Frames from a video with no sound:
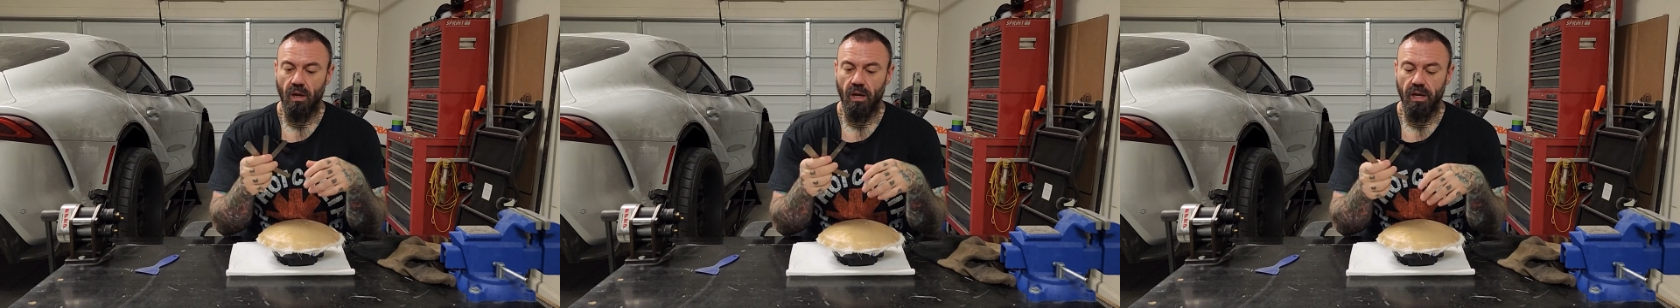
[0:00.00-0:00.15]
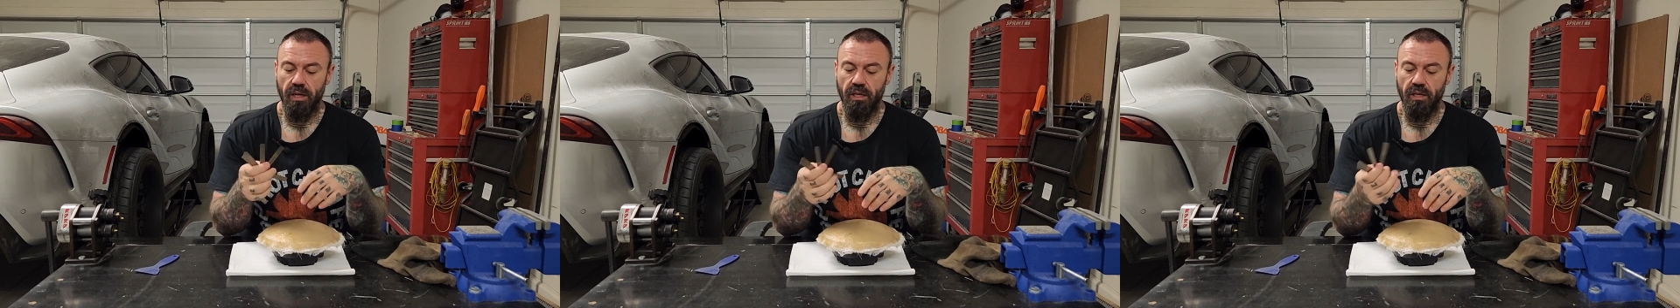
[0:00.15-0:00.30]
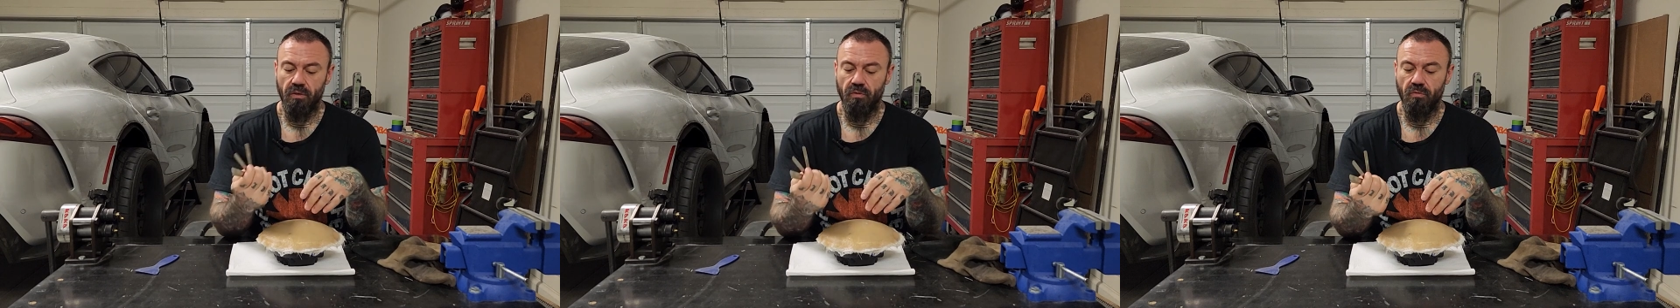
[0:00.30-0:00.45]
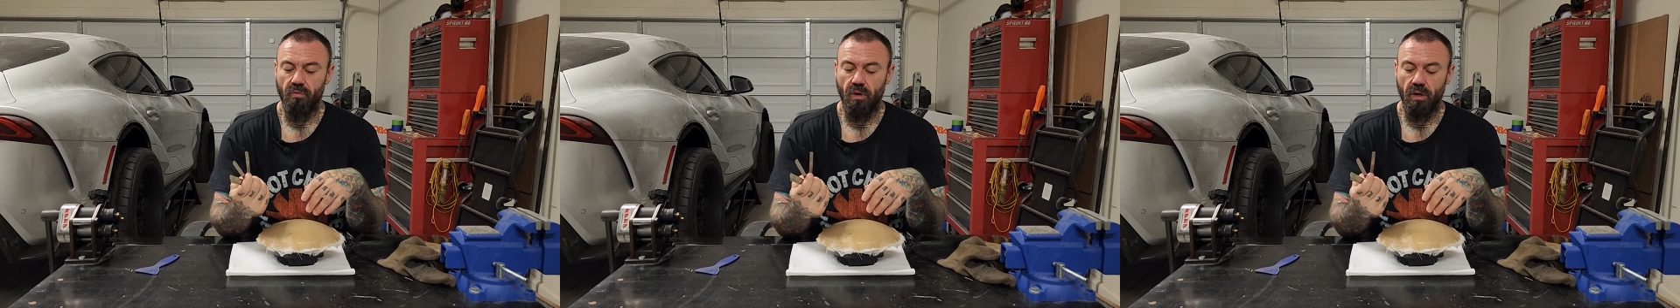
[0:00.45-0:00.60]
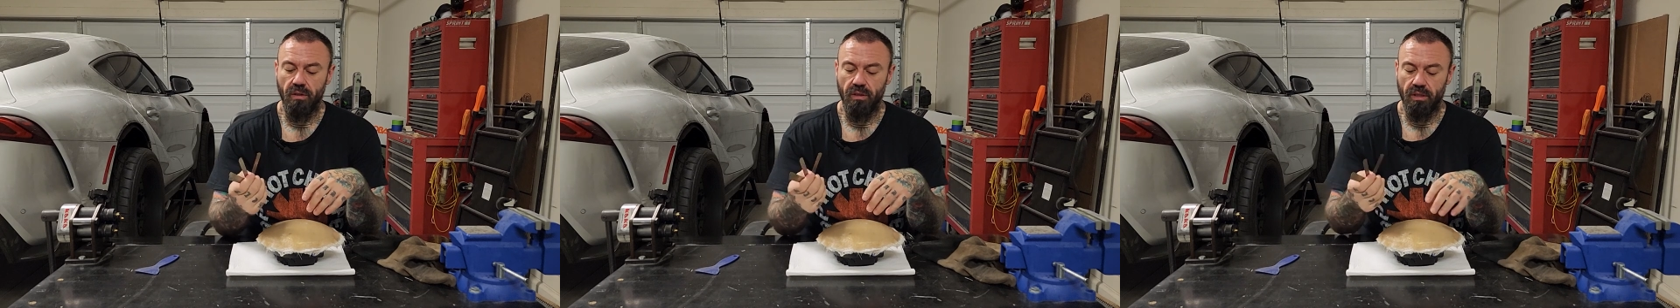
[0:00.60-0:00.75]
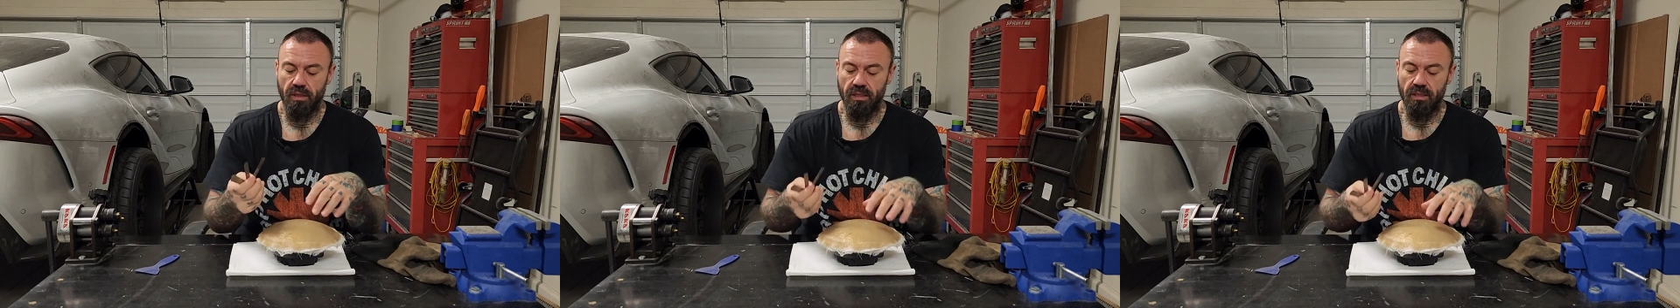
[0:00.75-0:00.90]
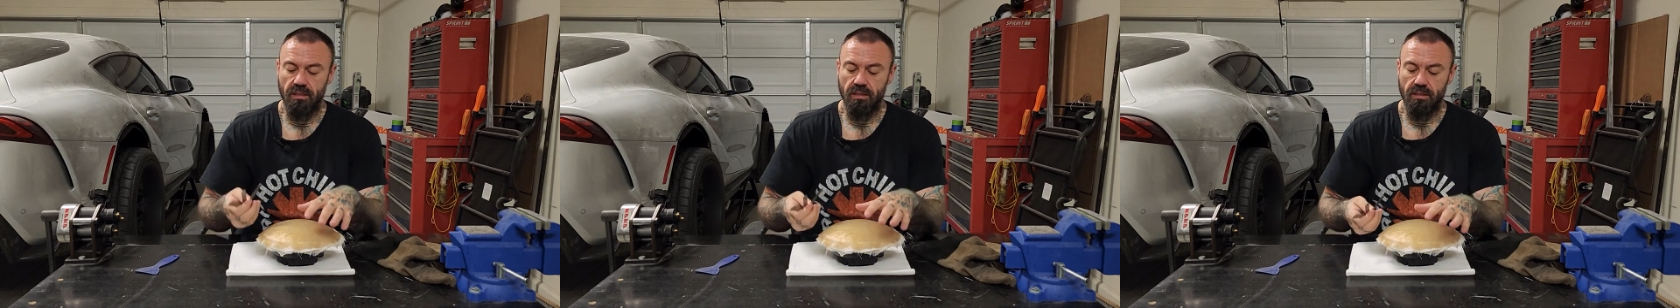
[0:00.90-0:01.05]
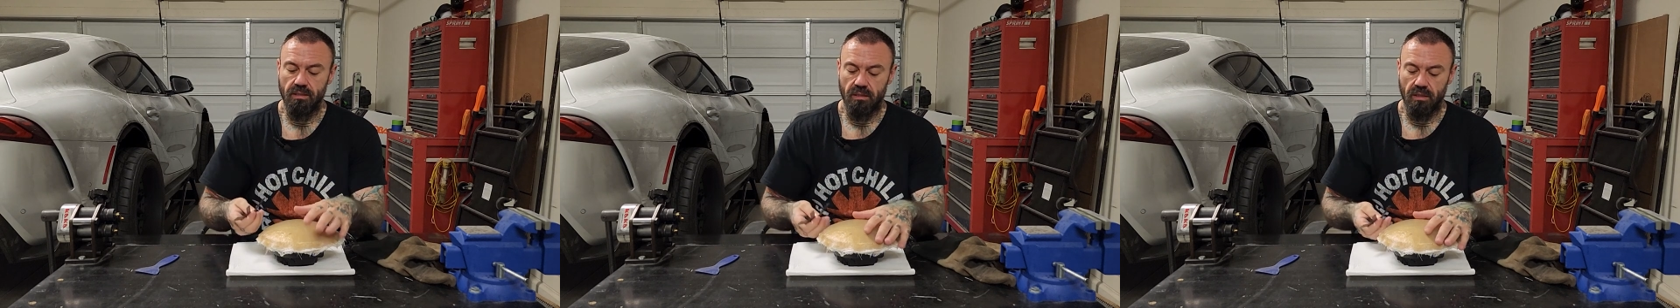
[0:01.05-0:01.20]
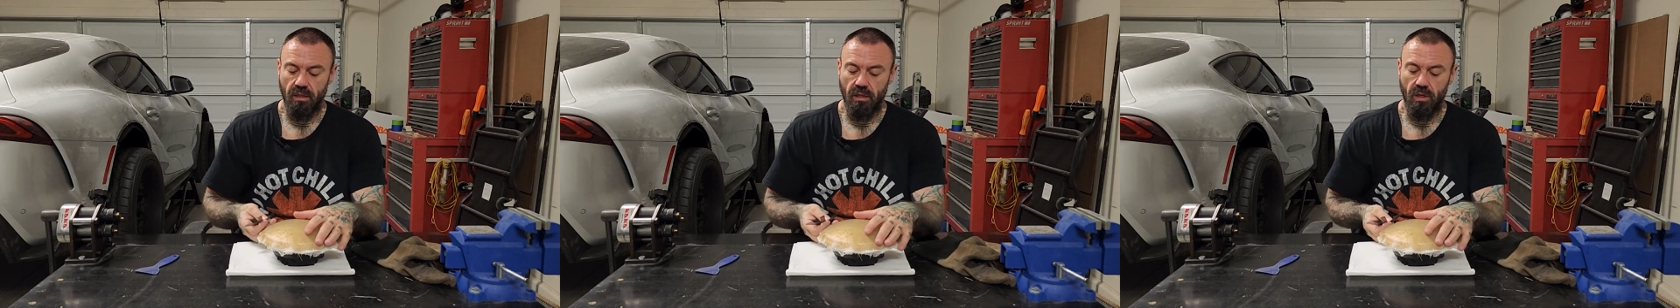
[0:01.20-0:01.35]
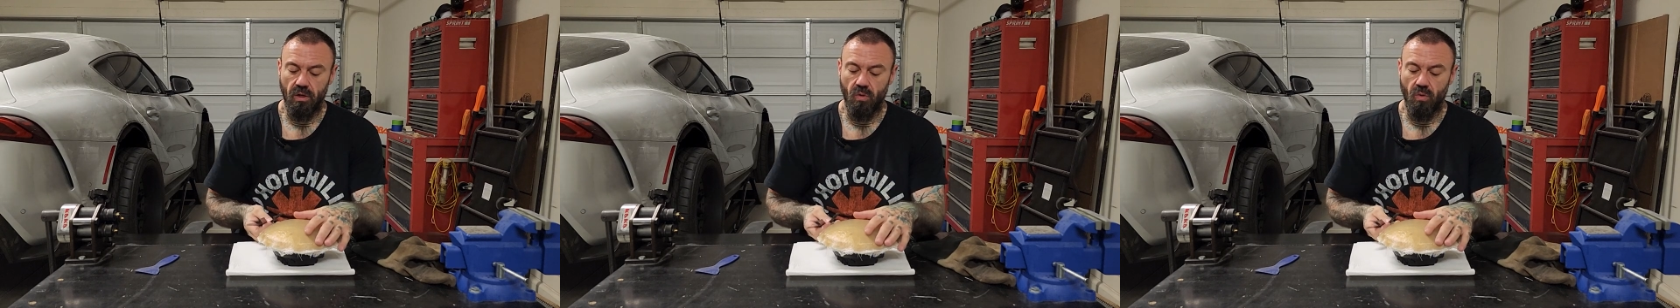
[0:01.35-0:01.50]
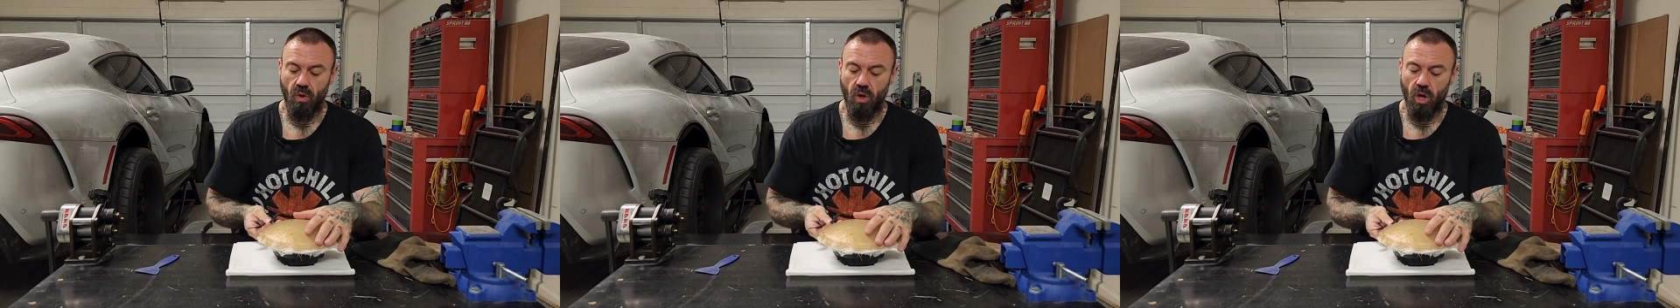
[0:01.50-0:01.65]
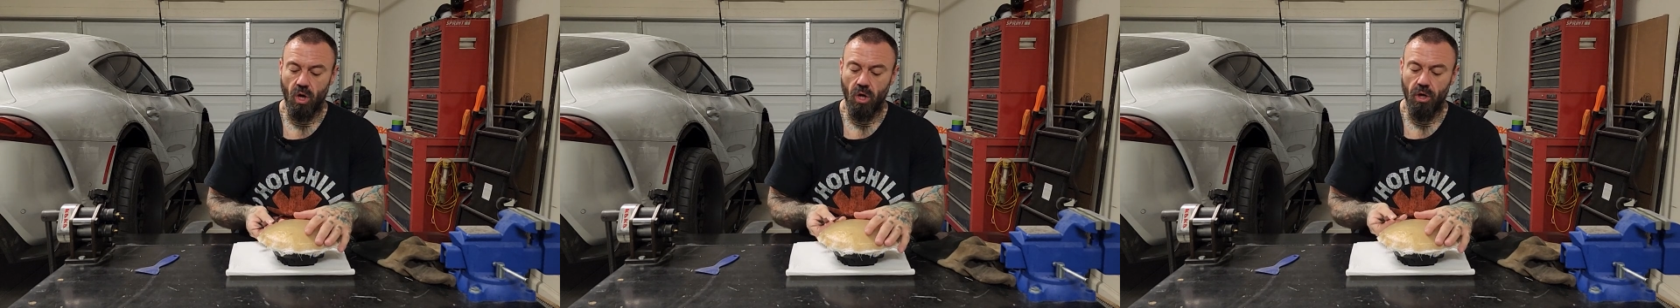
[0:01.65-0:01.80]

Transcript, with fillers: I can run this, you know,